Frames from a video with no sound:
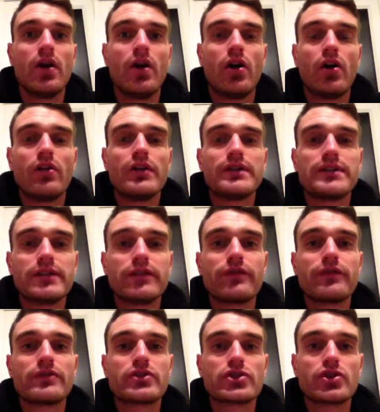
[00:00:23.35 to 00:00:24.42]
on the
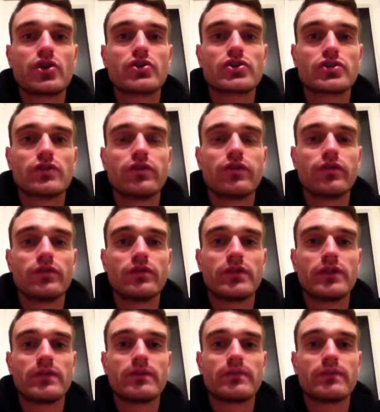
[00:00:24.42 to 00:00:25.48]
different sources of
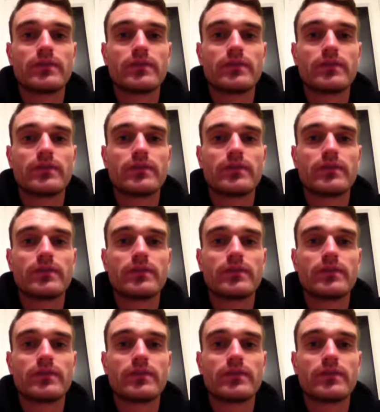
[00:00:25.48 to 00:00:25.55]
funding.